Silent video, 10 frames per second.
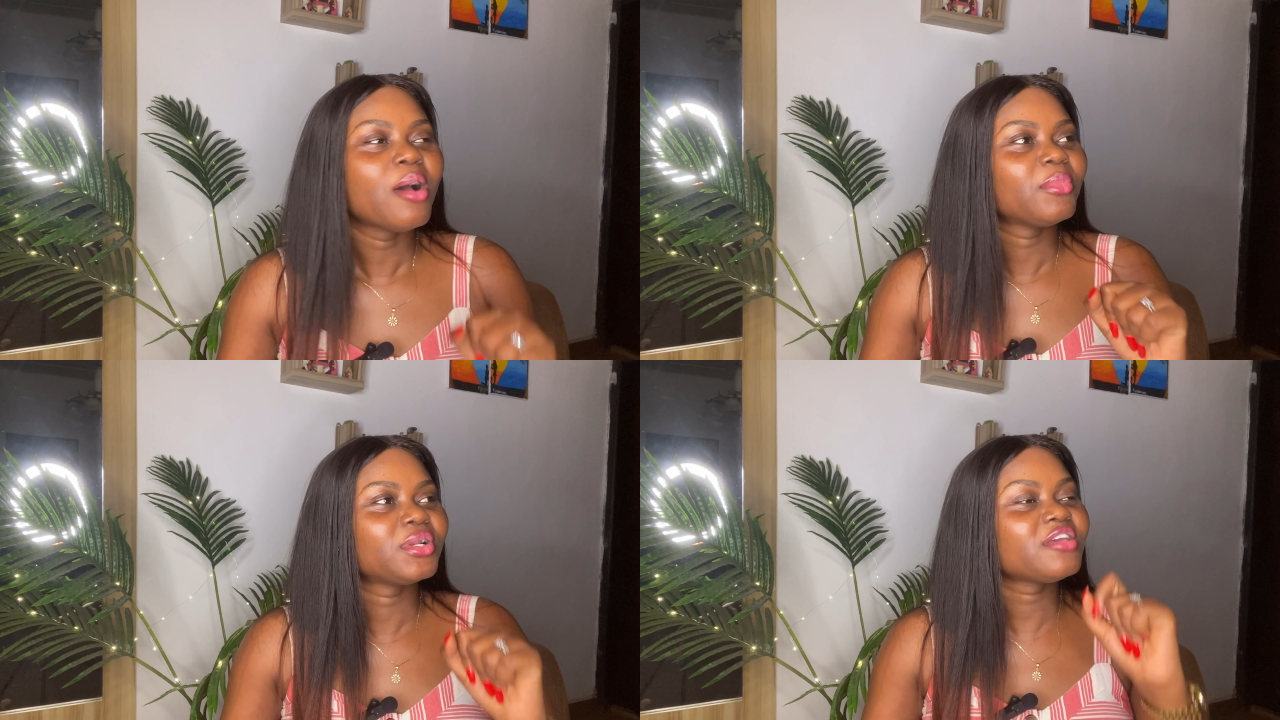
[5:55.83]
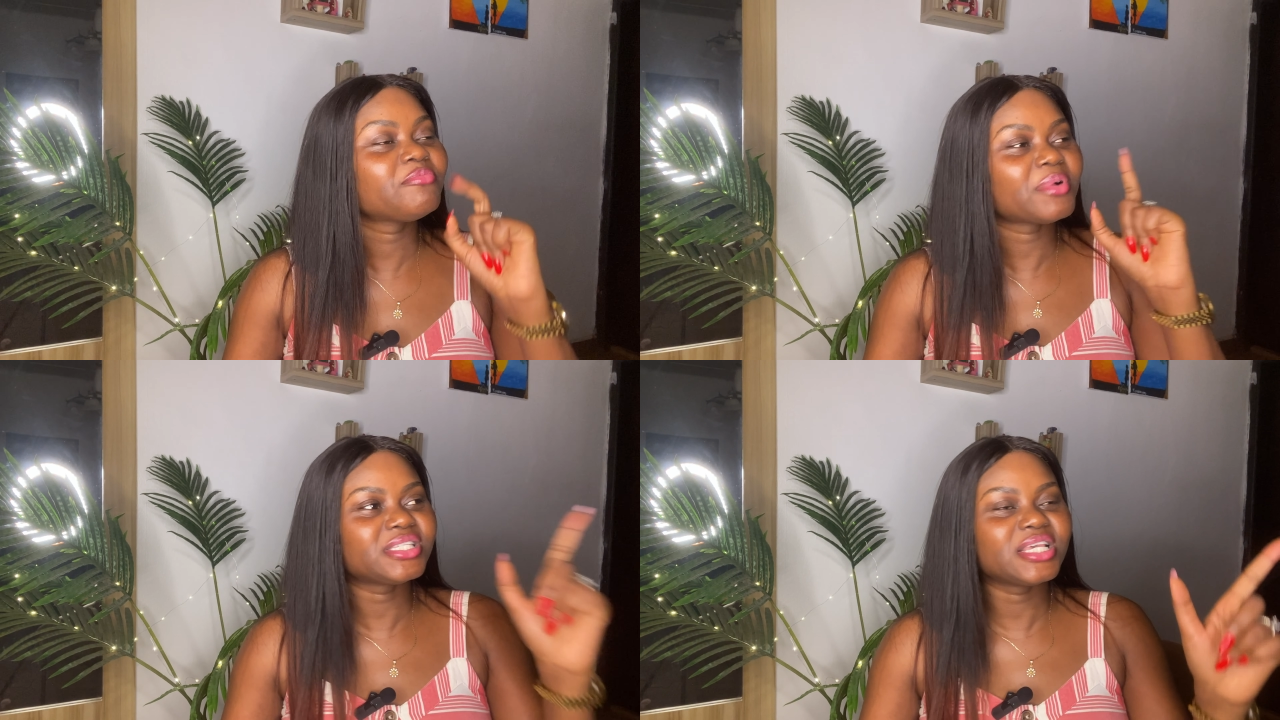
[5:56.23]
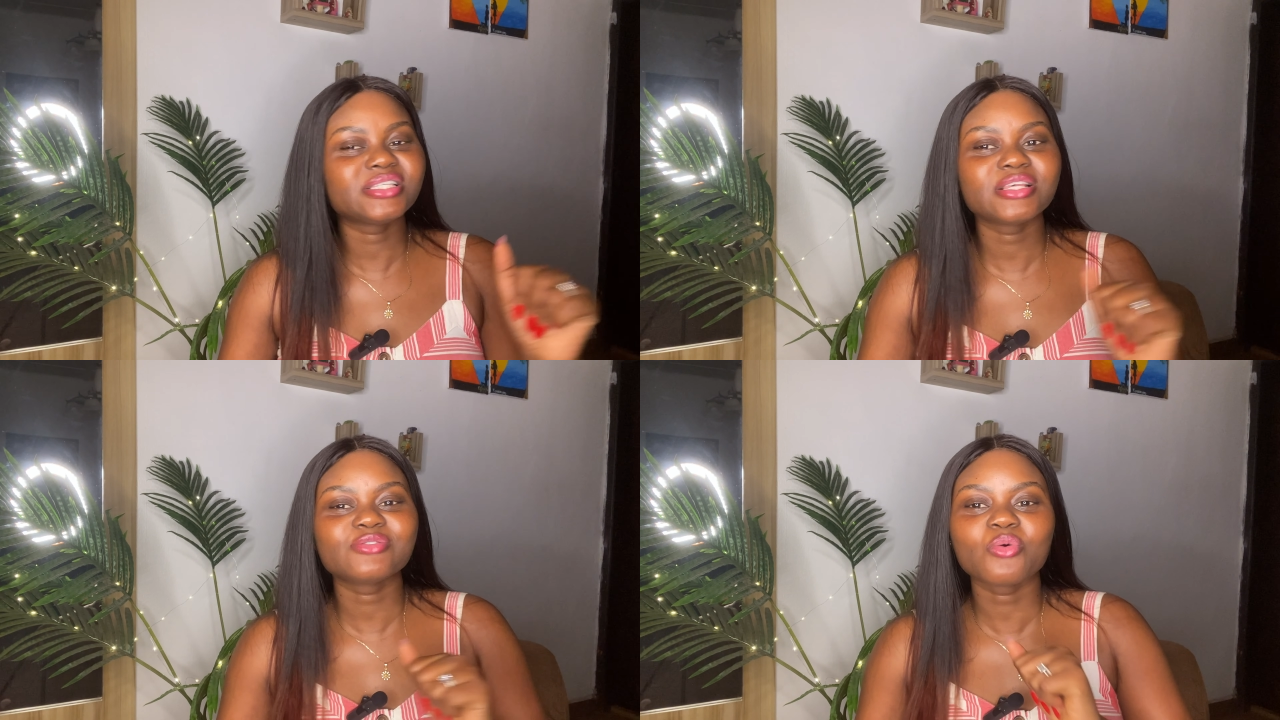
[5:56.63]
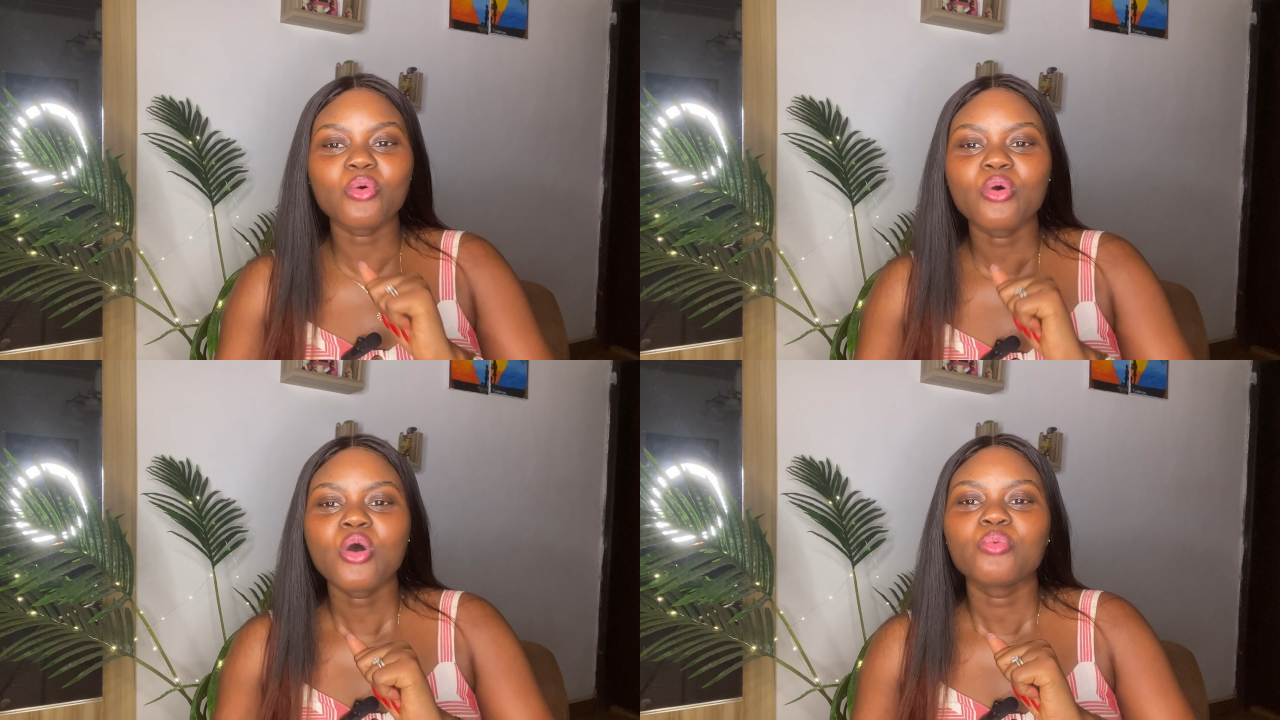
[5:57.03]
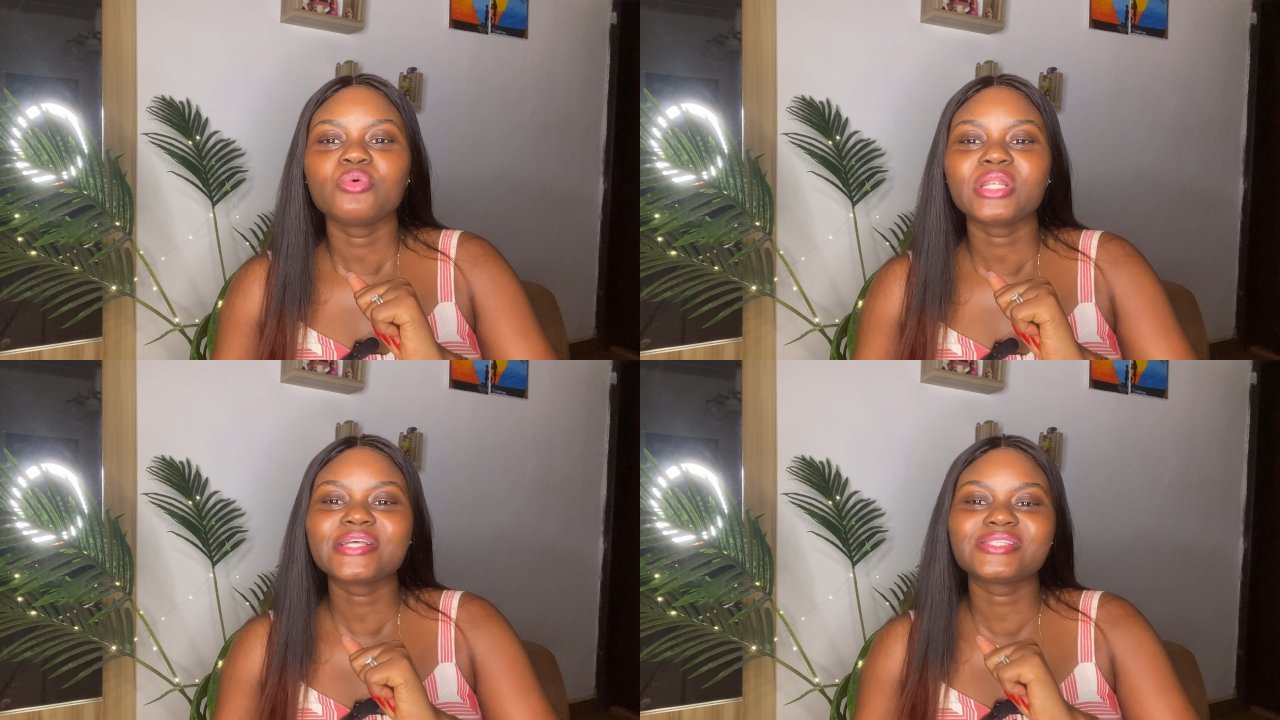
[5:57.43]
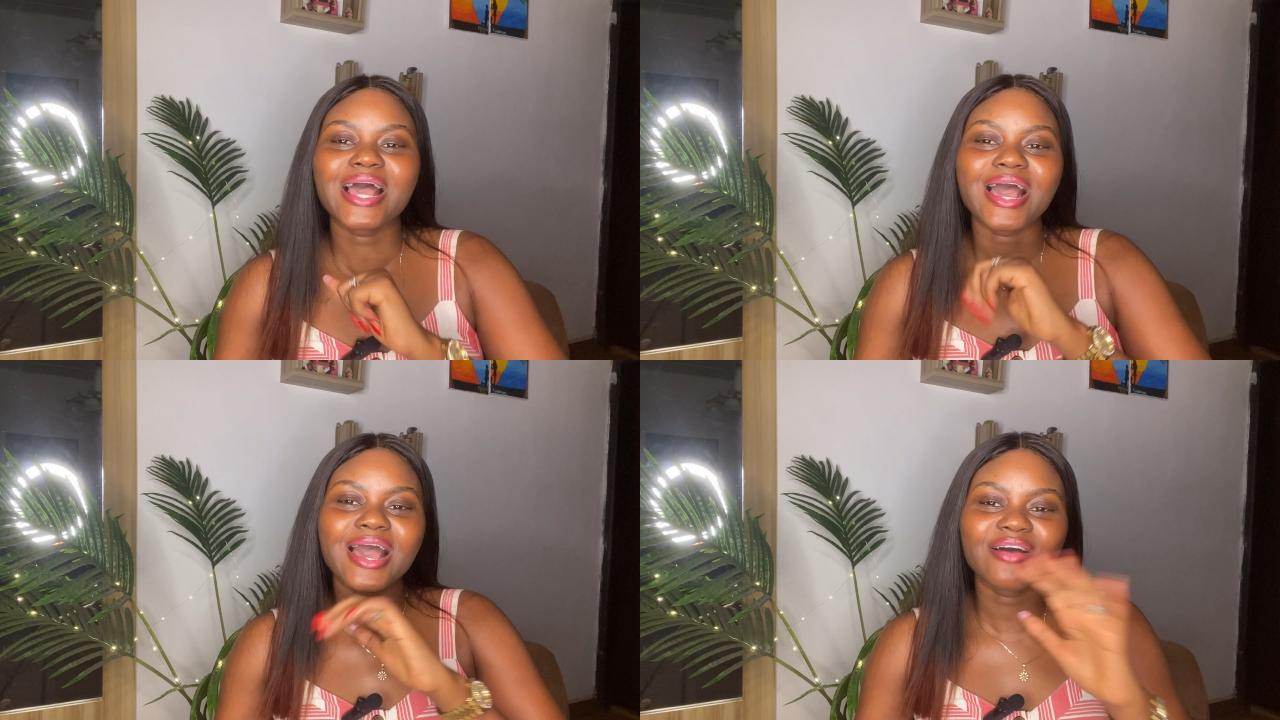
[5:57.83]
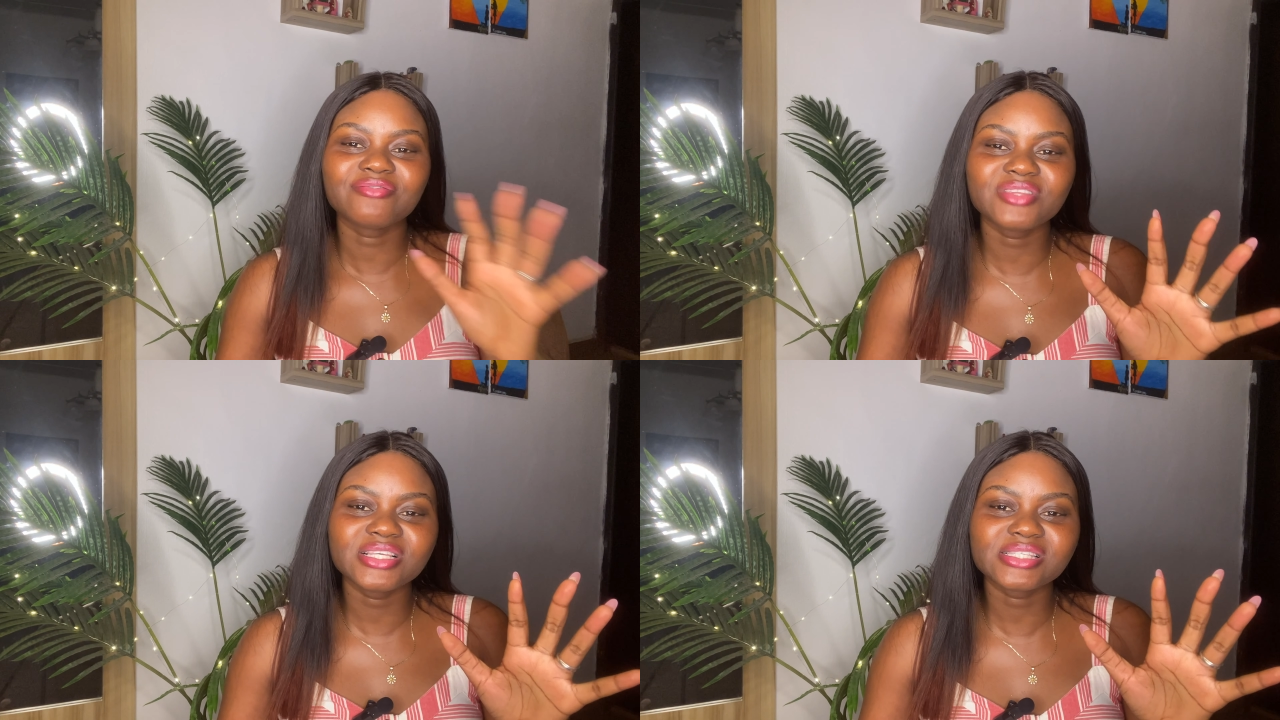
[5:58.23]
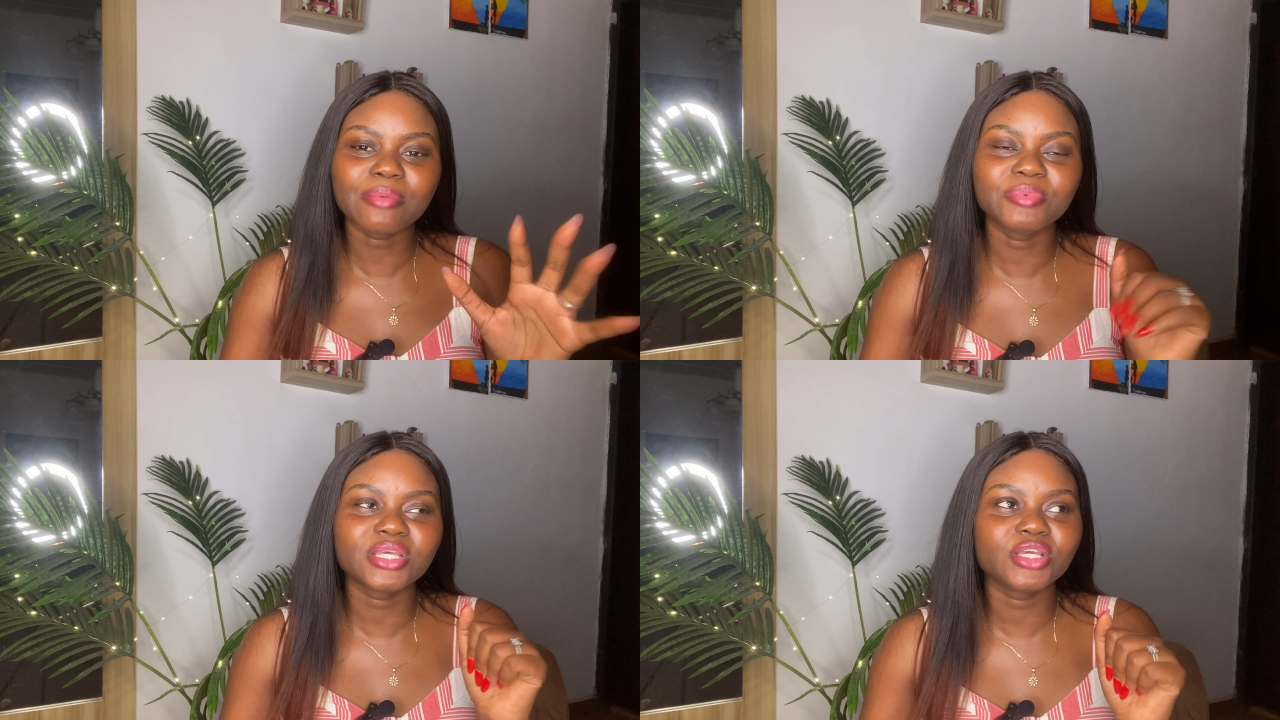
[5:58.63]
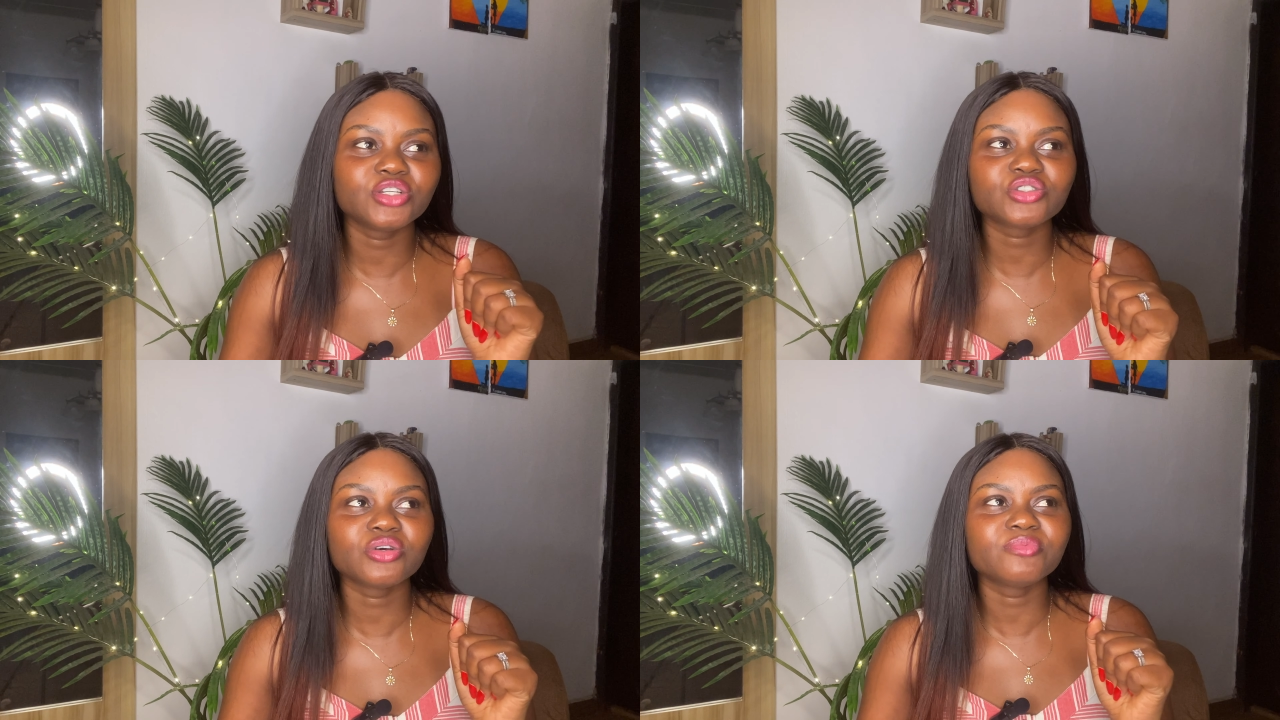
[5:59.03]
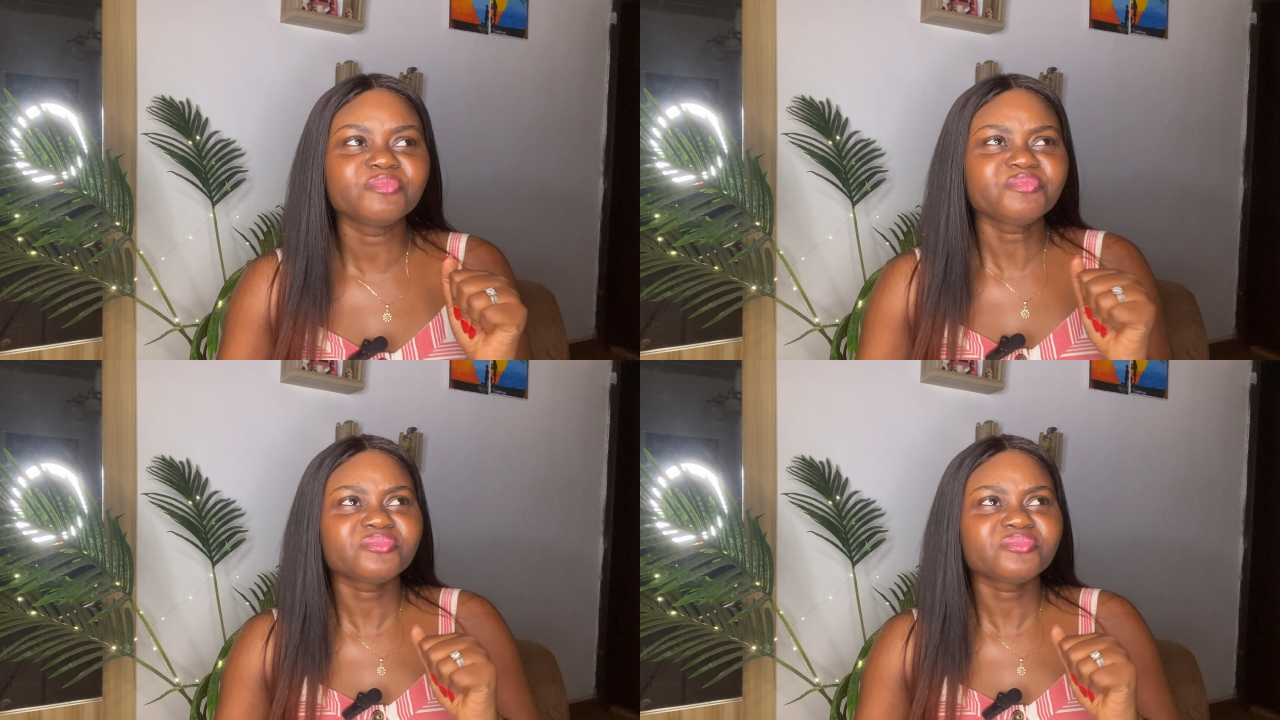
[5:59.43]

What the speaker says: But if party A says, oh, we'd like to have this application